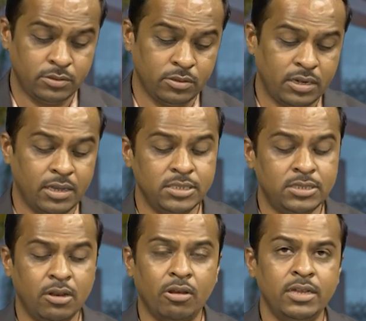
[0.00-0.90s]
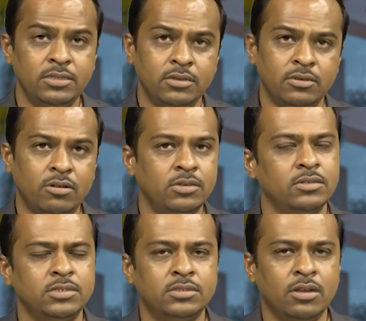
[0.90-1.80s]
So transit theodolite,
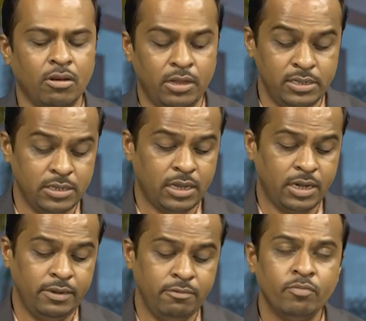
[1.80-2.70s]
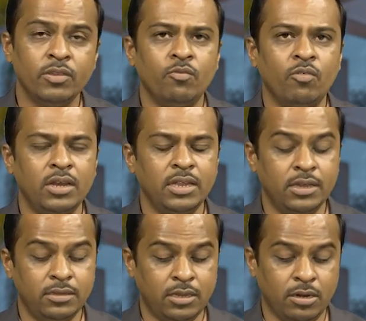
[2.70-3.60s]
non-transit theodolite and
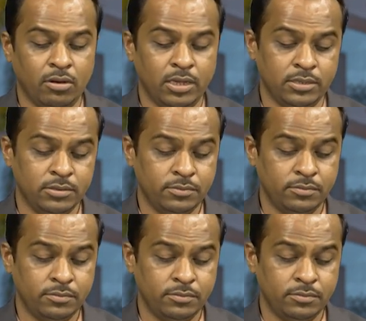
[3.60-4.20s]
vernier theodolite.